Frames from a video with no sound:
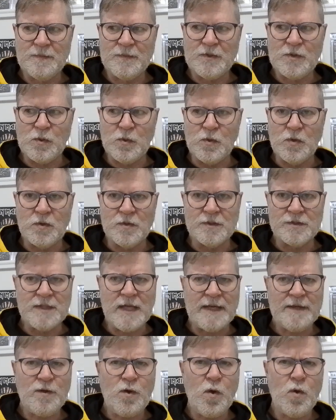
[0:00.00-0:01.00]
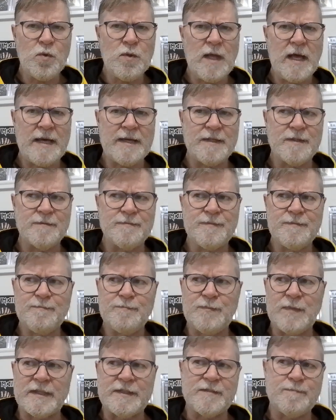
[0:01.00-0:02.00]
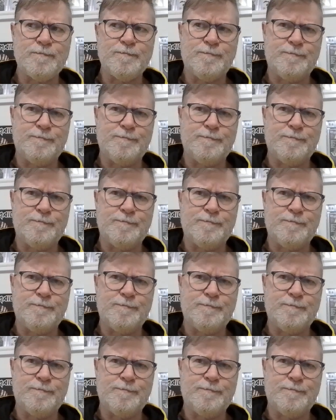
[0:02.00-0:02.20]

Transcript: cool. There's not a whole lot of like